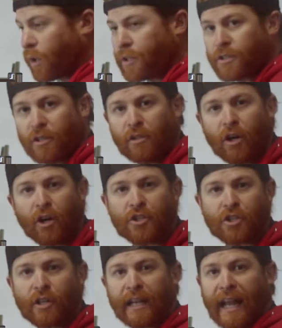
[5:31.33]
where there's a
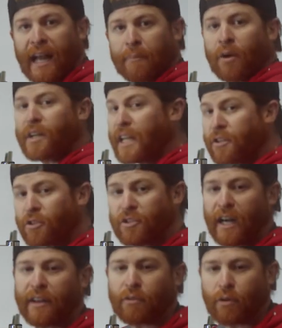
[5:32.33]
larger gap on either
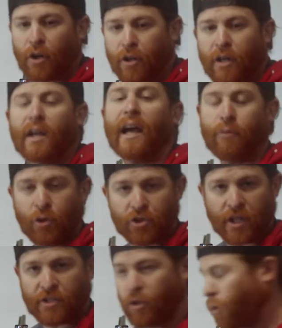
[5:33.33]
side of the rotor, and we'll adjust